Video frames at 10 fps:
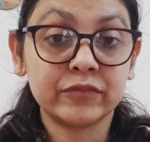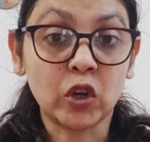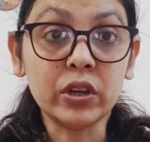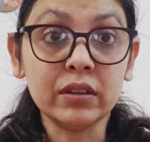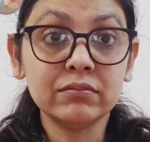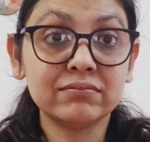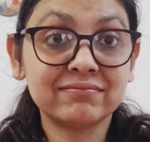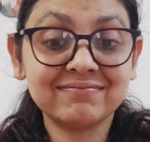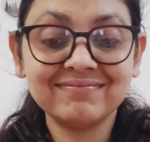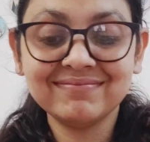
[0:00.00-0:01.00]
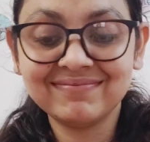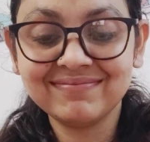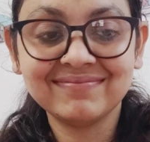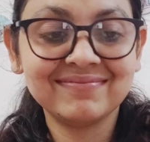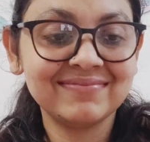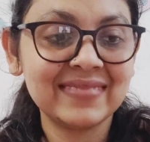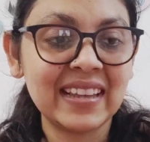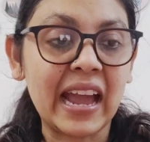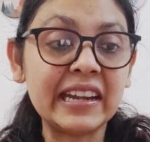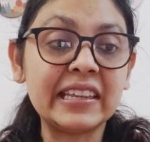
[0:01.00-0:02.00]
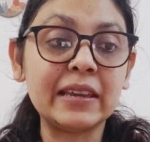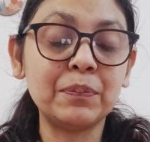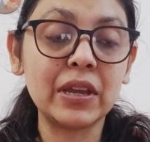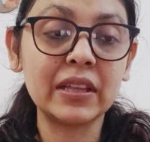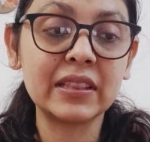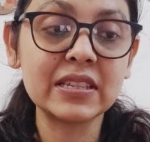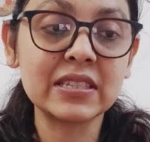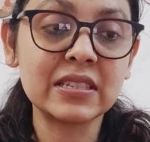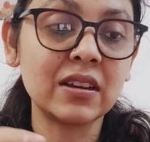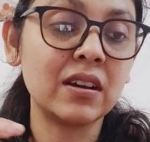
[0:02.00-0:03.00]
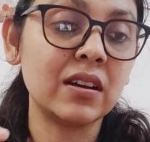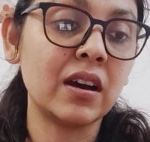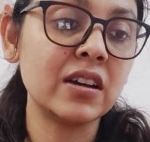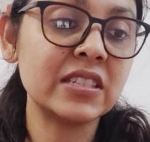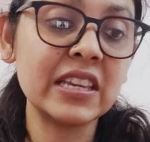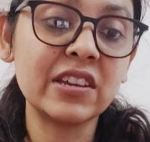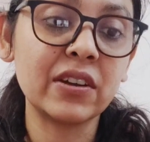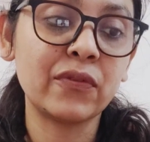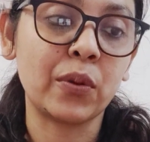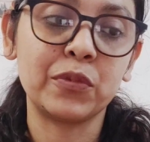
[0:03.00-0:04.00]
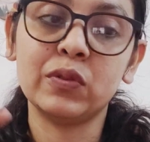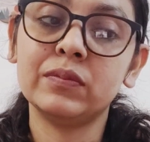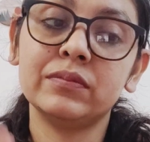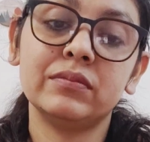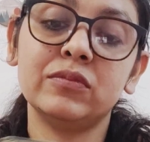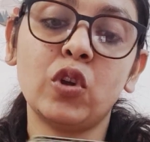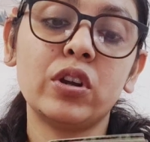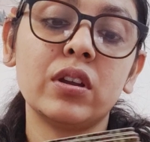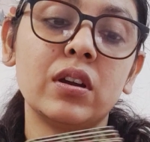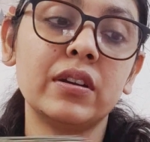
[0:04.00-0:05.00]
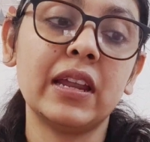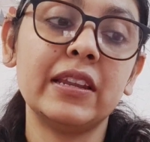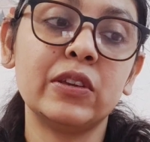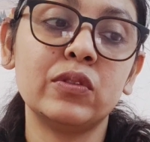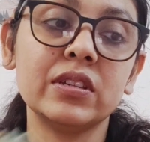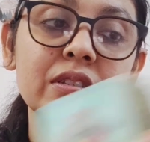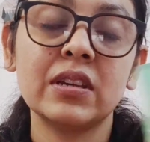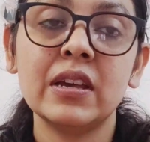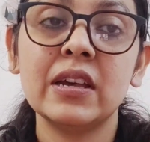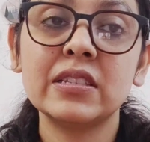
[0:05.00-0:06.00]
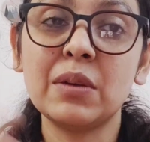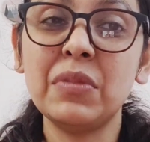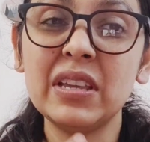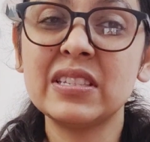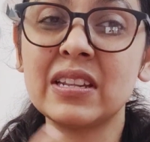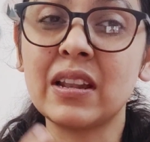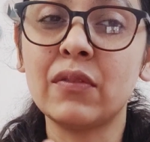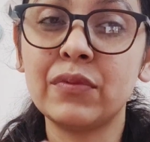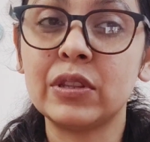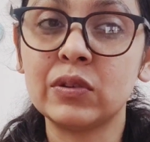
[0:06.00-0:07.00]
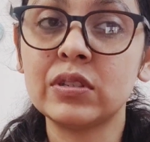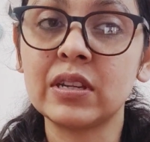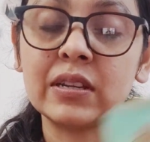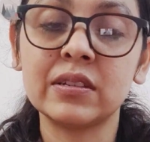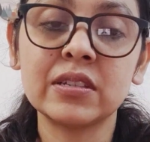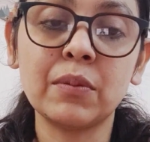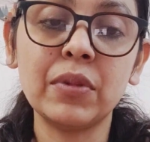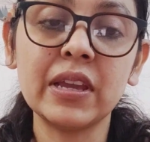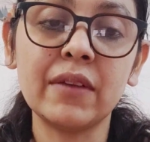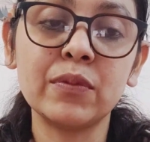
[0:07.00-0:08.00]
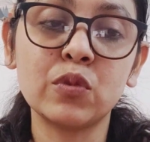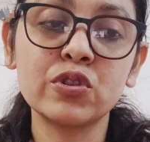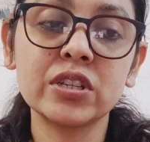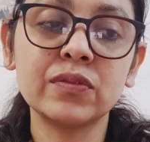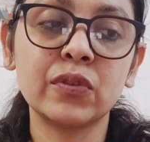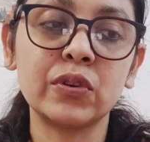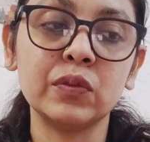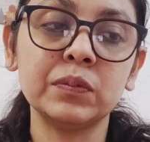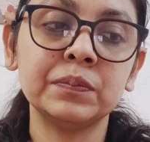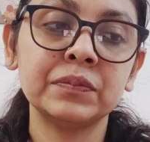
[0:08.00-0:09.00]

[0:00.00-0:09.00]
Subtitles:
Okay? And keeping this a secret from you. Not telling you this. Somebody is in love with you still. Somebody have emotions for you.